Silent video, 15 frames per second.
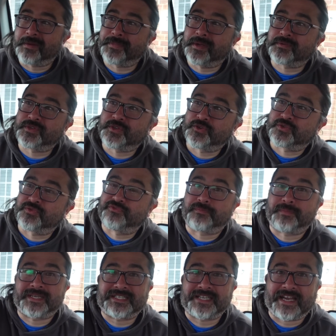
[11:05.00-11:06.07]
be able to use them for
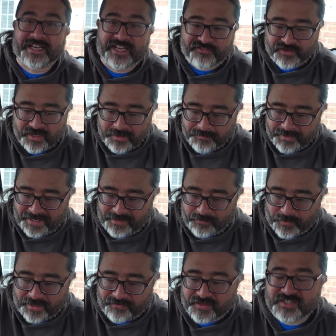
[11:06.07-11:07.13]
my sat-nav. But
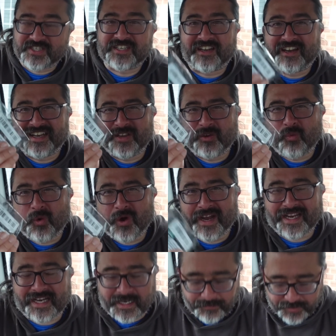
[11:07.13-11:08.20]
anyway, they're just like little wire
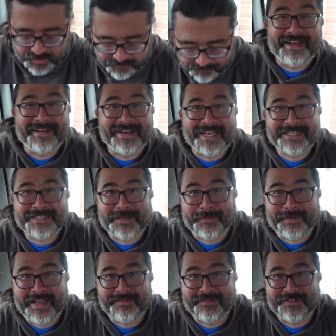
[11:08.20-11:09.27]
clips. And next up
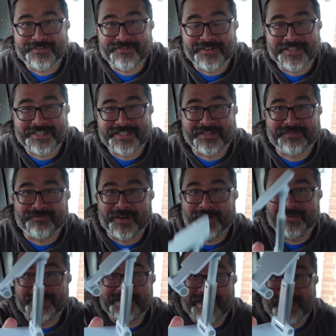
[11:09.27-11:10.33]
we have a trusty
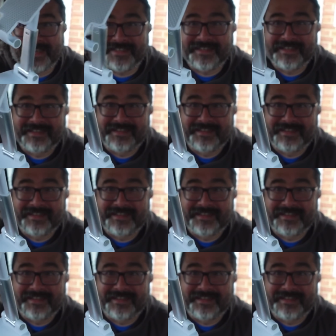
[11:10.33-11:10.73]
phone stand.